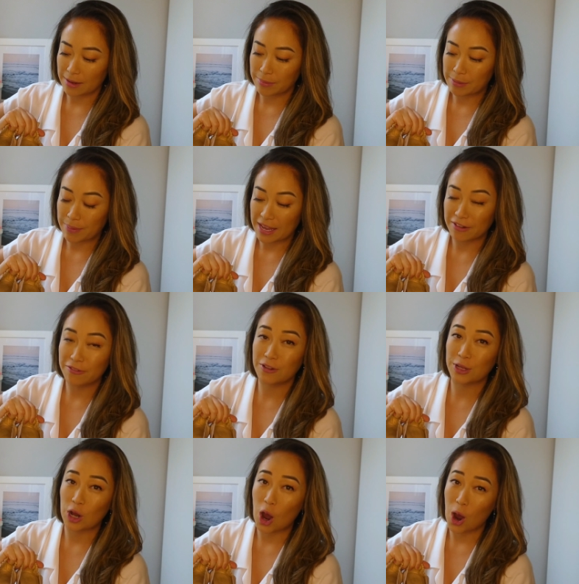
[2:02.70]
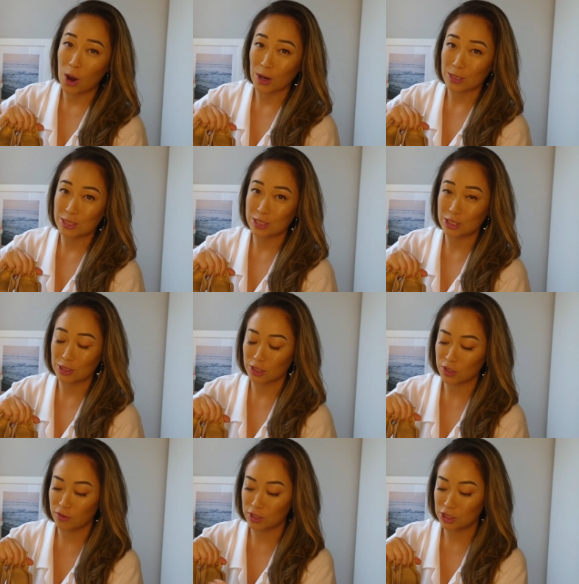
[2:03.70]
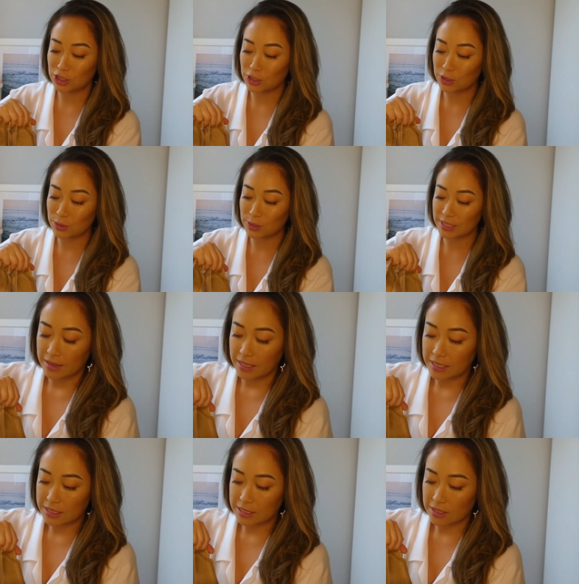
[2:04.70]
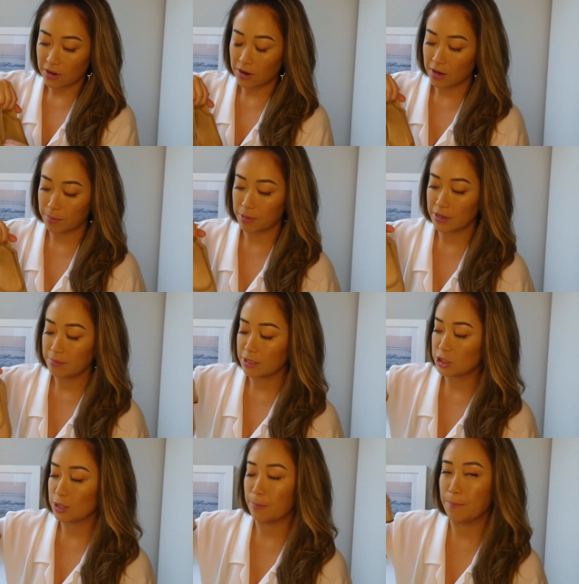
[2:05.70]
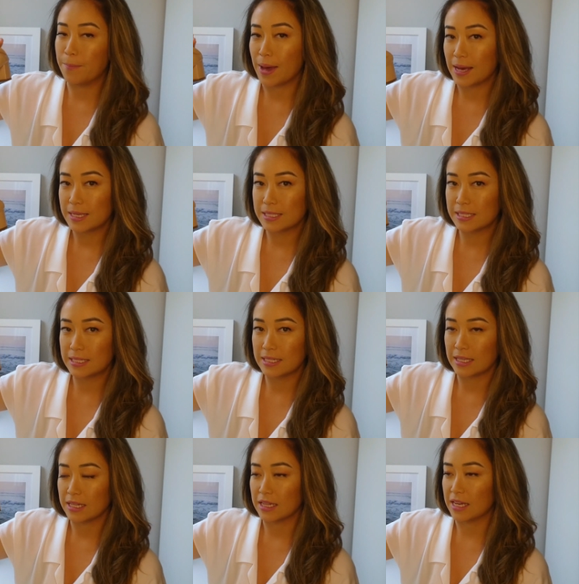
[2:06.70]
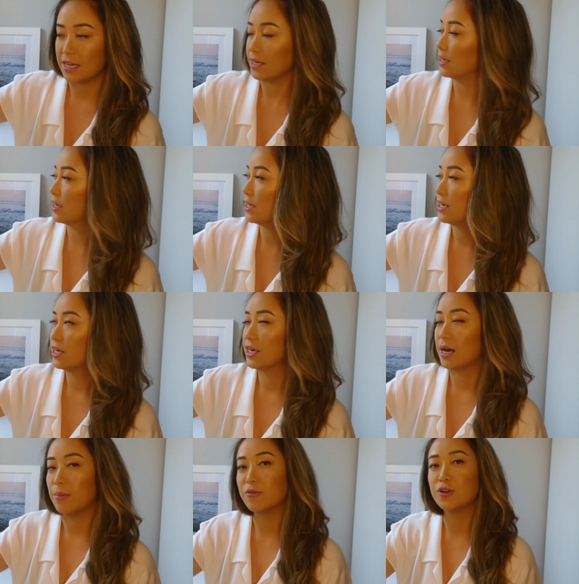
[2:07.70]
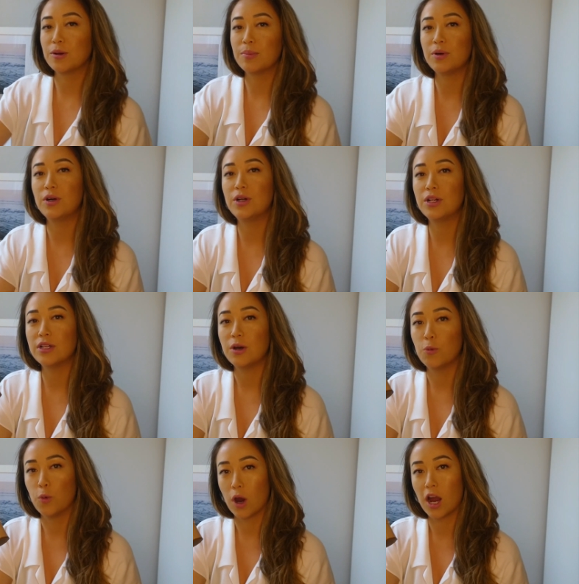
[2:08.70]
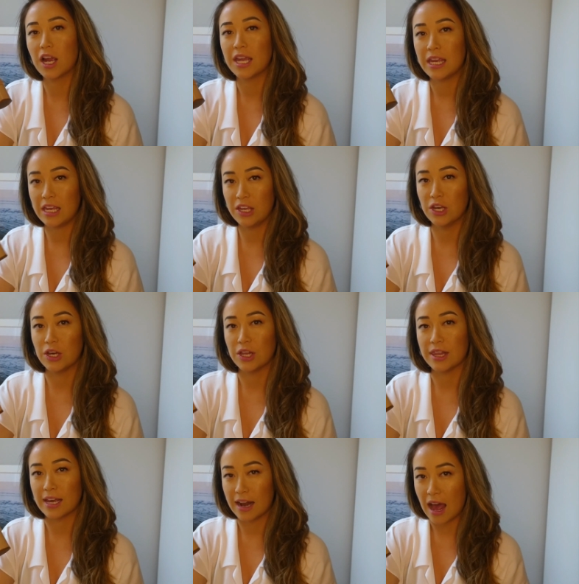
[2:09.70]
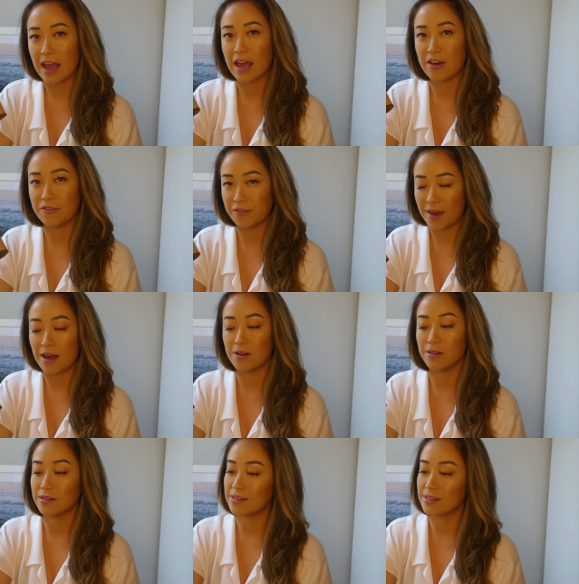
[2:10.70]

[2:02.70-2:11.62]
be painful and hard to search for shoes. These are pretty much the best, like, comfortable work heel that I have found.